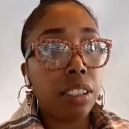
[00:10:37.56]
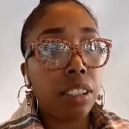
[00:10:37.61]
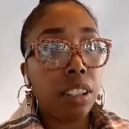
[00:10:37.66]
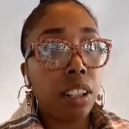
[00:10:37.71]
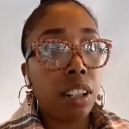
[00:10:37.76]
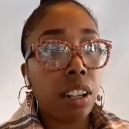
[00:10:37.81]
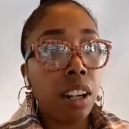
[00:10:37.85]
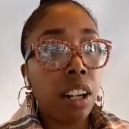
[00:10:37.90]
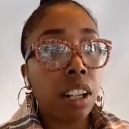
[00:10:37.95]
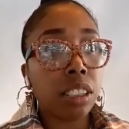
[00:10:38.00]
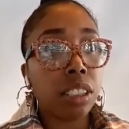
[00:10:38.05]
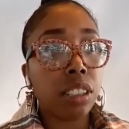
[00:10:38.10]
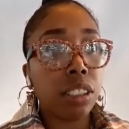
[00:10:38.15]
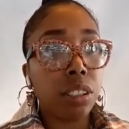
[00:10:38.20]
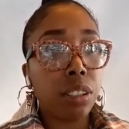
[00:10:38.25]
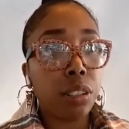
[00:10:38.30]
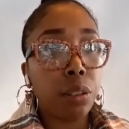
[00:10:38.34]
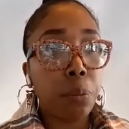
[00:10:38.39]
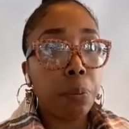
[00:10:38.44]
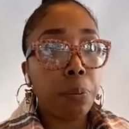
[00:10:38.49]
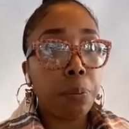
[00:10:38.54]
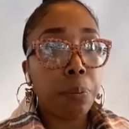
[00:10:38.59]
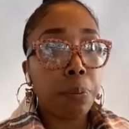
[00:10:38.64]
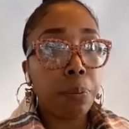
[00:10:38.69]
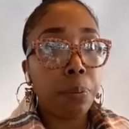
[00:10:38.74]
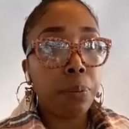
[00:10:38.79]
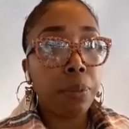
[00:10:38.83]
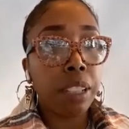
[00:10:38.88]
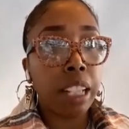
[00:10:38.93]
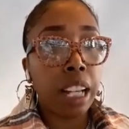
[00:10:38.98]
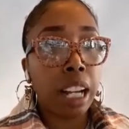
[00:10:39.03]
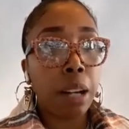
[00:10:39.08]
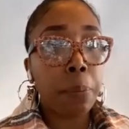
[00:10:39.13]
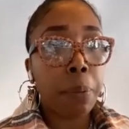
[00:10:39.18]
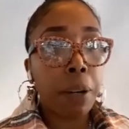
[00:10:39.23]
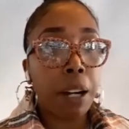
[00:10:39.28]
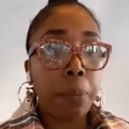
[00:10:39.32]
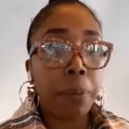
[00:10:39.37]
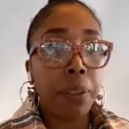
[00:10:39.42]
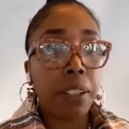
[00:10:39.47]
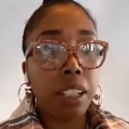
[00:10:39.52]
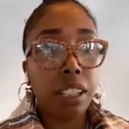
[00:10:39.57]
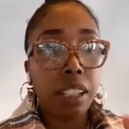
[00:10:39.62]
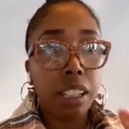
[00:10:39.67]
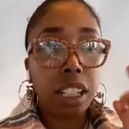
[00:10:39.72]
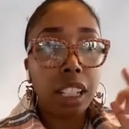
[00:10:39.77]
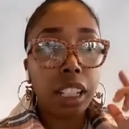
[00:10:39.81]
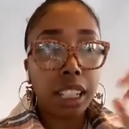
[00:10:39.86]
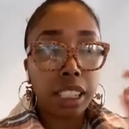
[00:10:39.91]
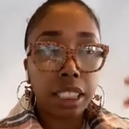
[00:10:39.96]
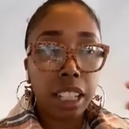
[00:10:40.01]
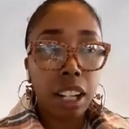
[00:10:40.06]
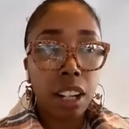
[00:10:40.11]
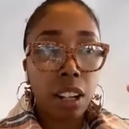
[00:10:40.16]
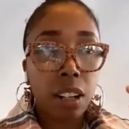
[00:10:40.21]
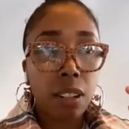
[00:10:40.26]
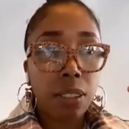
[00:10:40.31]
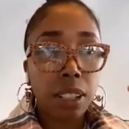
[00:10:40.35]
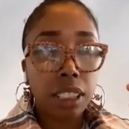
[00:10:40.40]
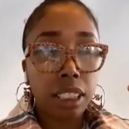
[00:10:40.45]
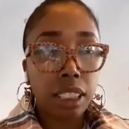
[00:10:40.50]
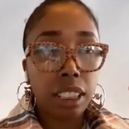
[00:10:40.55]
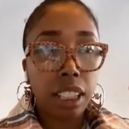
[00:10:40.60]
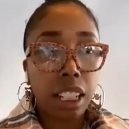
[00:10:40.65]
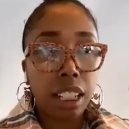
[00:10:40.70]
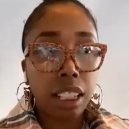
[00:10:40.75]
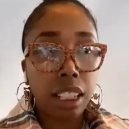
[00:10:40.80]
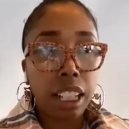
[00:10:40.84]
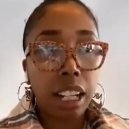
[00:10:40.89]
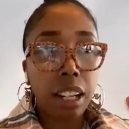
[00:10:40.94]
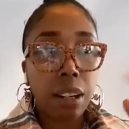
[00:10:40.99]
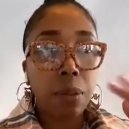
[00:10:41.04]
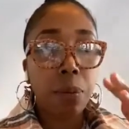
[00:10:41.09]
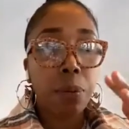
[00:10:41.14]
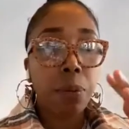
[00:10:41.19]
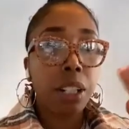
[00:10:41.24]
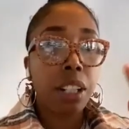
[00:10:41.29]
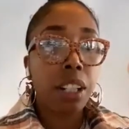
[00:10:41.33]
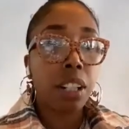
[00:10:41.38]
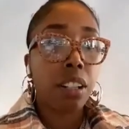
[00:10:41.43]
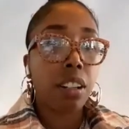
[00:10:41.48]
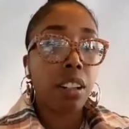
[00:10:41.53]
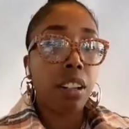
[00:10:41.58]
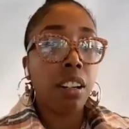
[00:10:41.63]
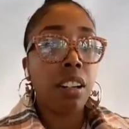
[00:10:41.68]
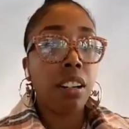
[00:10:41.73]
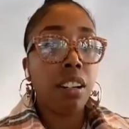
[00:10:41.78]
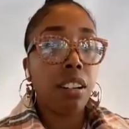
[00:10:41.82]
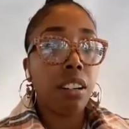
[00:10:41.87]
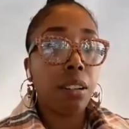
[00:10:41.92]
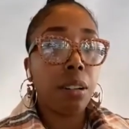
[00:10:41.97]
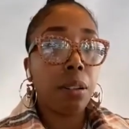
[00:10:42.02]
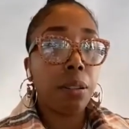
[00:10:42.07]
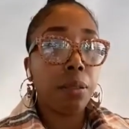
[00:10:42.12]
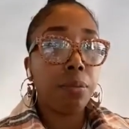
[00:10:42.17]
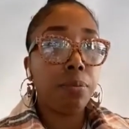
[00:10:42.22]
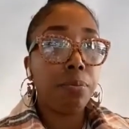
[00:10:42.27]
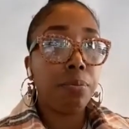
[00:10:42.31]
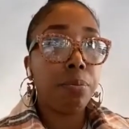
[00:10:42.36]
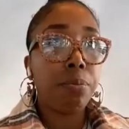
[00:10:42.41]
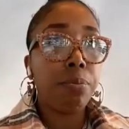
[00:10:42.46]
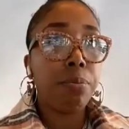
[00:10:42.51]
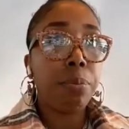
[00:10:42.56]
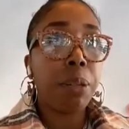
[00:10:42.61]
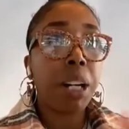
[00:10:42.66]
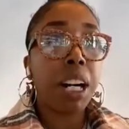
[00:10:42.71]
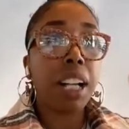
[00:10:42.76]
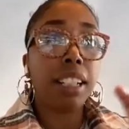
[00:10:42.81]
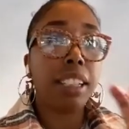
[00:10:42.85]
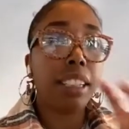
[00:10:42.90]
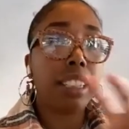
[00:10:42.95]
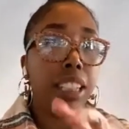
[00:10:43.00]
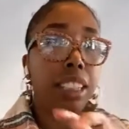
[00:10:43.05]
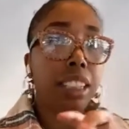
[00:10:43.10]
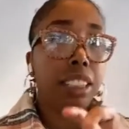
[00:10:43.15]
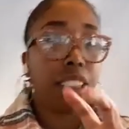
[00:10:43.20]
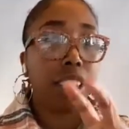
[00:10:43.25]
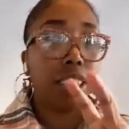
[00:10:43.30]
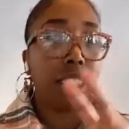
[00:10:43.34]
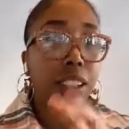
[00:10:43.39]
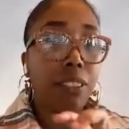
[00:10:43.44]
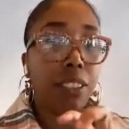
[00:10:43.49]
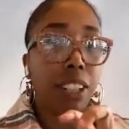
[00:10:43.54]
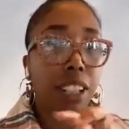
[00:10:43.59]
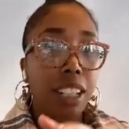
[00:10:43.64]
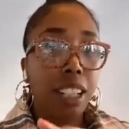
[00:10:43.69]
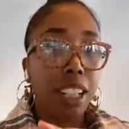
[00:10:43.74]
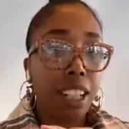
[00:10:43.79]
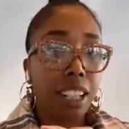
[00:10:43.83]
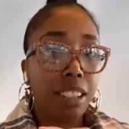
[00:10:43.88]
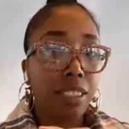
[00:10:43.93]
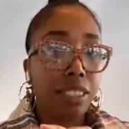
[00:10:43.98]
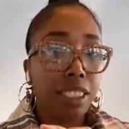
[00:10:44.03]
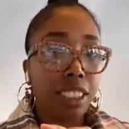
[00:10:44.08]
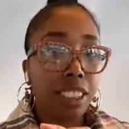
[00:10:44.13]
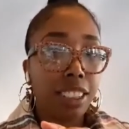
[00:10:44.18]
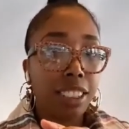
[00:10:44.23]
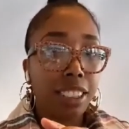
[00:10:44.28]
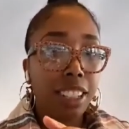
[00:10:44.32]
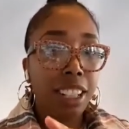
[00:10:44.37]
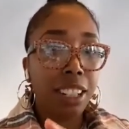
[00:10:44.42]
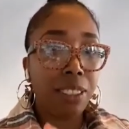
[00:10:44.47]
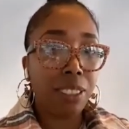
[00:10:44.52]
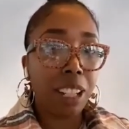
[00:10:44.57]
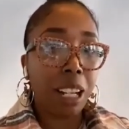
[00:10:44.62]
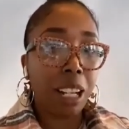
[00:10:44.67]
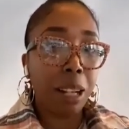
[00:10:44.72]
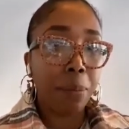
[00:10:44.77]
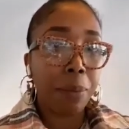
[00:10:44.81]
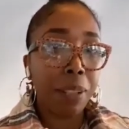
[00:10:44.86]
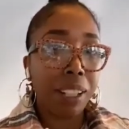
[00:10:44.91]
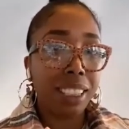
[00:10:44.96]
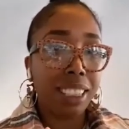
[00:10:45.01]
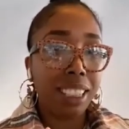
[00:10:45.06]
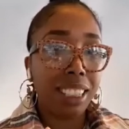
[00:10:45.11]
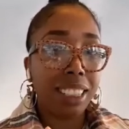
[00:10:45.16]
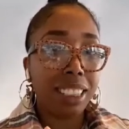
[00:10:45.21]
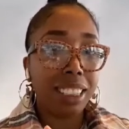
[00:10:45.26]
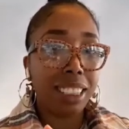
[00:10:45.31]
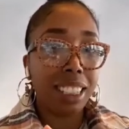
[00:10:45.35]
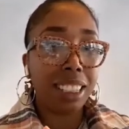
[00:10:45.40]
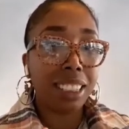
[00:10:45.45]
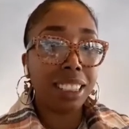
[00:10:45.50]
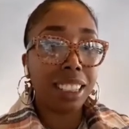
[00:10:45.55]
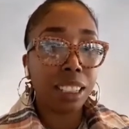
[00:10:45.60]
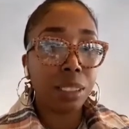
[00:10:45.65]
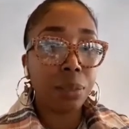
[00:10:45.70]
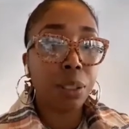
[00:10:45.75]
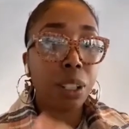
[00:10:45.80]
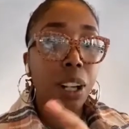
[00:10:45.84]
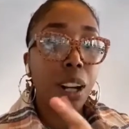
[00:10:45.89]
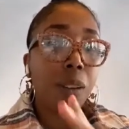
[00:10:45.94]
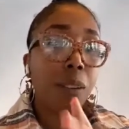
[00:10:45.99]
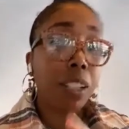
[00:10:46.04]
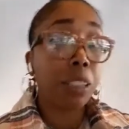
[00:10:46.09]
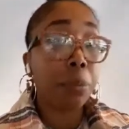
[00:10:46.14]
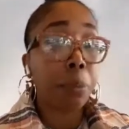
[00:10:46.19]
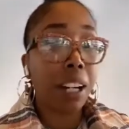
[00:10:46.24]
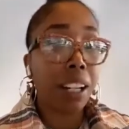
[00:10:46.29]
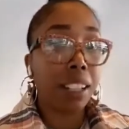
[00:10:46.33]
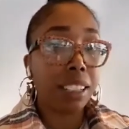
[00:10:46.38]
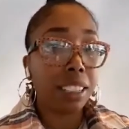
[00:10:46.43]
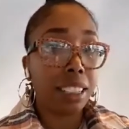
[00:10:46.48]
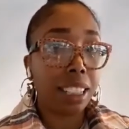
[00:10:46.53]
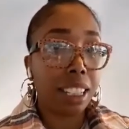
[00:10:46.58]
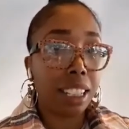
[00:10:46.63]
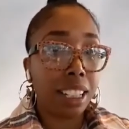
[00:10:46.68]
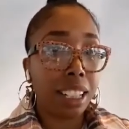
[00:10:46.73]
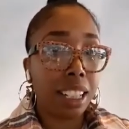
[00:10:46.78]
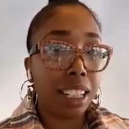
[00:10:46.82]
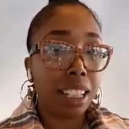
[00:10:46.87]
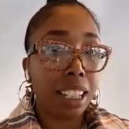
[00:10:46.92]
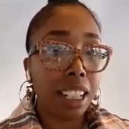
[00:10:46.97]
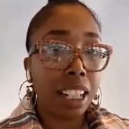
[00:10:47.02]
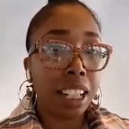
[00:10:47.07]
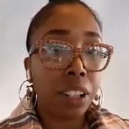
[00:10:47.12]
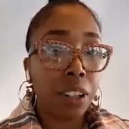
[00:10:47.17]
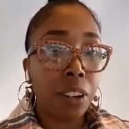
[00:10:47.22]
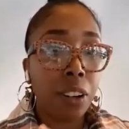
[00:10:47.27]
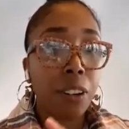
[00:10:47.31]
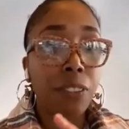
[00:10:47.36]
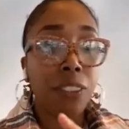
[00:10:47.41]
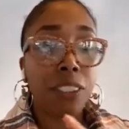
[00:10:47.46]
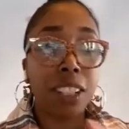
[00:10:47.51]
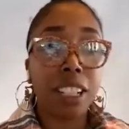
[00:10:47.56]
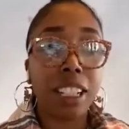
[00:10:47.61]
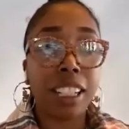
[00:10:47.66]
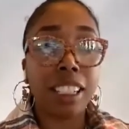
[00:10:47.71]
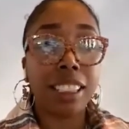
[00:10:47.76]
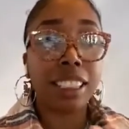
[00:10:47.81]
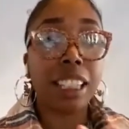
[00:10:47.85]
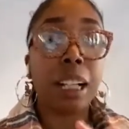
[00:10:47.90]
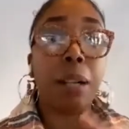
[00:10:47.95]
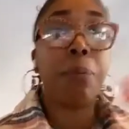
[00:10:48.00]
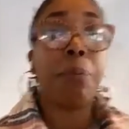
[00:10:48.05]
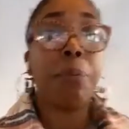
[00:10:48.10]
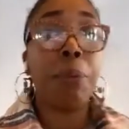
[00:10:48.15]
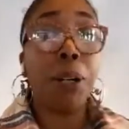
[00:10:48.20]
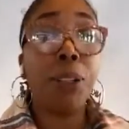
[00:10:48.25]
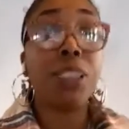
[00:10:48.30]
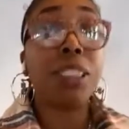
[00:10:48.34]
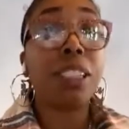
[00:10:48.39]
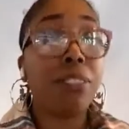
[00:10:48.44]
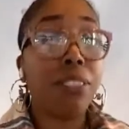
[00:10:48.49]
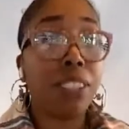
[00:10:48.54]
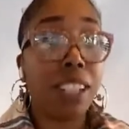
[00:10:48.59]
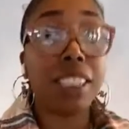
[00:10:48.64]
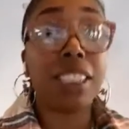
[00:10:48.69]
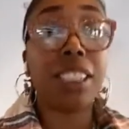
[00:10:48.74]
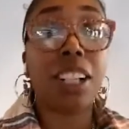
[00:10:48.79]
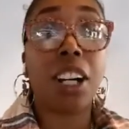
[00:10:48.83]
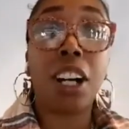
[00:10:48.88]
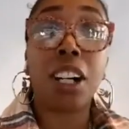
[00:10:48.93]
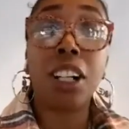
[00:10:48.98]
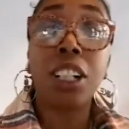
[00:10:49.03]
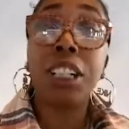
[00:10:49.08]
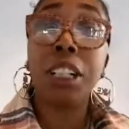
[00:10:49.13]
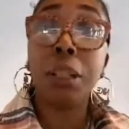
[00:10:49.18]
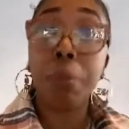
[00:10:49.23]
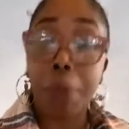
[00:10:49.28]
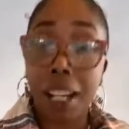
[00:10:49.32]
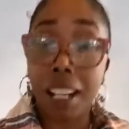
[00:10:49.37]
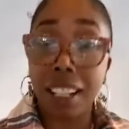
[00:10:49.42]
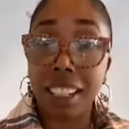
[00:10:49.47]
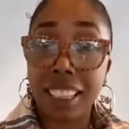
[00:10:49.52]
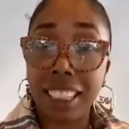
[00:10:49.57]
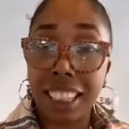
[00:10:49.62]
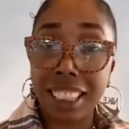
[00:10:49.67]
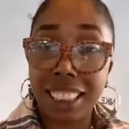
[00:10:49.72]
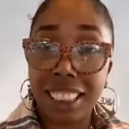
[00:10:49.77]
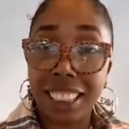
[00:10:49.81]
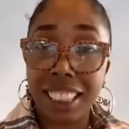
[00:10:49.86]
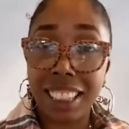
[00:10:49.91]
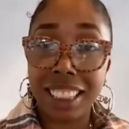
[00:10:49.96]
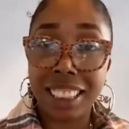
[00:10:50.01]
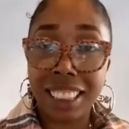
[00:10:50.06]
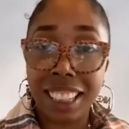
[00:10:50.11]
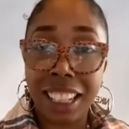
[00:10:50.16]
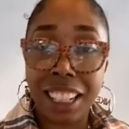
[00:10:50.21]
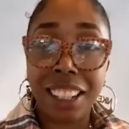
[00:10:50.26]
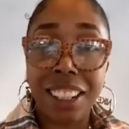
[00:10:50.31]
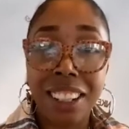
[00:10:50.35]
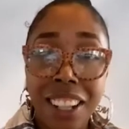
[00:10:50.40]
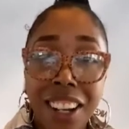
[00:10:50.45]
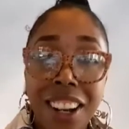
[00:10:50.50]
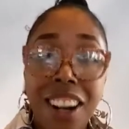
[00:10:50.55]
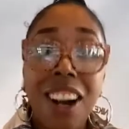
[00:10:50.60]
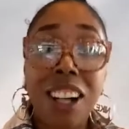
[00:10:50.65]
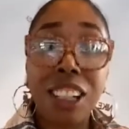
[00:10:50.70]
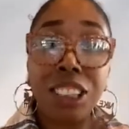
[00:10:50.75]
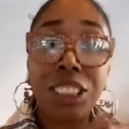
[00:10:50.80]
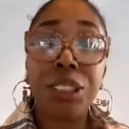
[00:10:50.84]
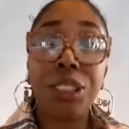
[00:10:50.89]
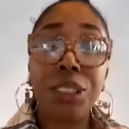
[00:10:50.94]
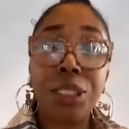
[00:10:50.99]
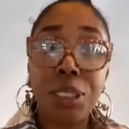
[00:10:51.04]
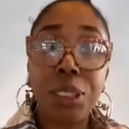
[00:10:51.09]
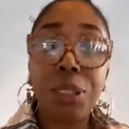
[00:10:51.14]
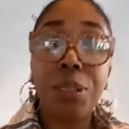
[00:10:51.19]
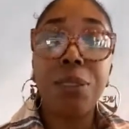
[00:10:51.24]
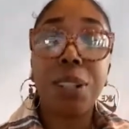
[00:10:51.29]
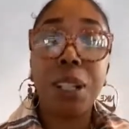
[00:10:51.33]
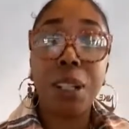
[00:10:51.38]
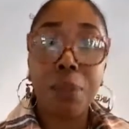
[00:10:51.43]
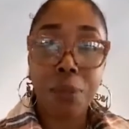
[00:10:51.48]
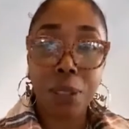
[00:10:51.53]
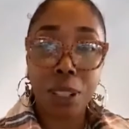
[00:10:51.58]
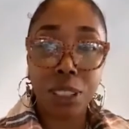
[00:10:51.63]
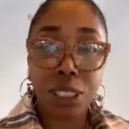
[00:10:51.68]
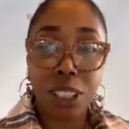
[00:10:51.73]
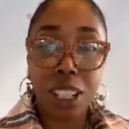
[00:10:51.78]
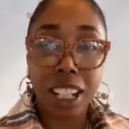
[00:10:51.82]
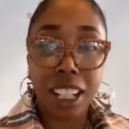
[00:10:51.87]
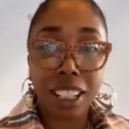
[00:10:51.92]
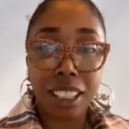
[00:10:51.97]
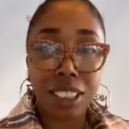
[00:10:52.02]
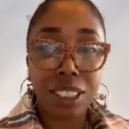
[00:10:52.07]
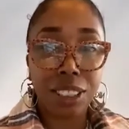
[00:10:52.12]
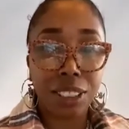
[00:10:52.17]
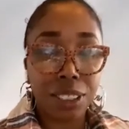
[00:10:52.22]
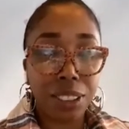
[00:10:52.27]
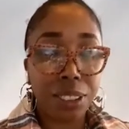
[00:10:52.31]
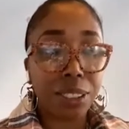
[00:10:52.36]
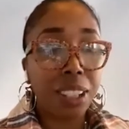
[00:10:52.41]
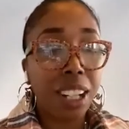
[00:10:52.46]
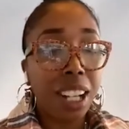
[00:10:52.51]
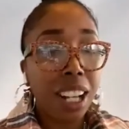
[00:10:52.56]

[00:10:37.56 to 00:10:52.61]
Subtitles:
also that popularity, because I always think that we are all politicians of our lives, if that makes any sense, because we're always politicking, and hopefully most of us are good politicians and are true to what we're trying to,